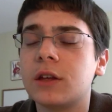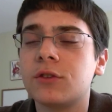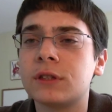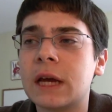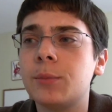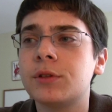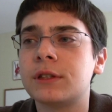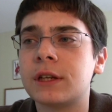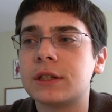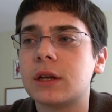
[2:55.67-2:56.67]
So as Apple
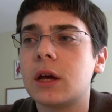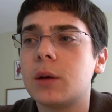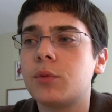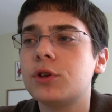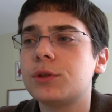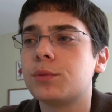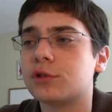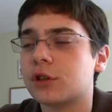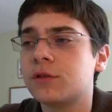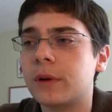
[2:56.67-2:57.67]
says, push
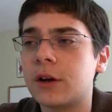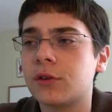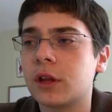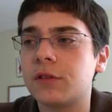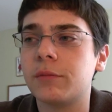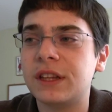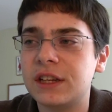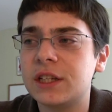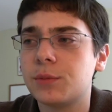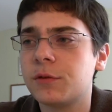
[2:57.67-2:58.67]
preserves battery life,
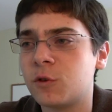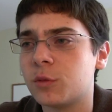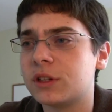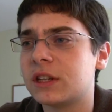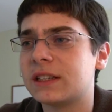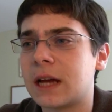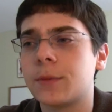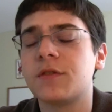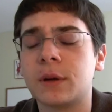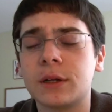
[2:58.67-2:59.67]
maintains performance, and is
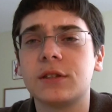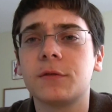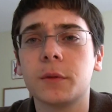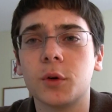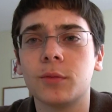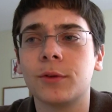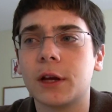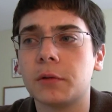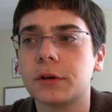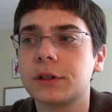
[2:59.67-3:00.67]
optimized for mobile
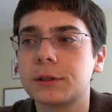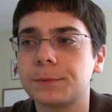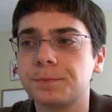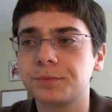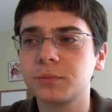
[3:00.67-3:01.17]
networks.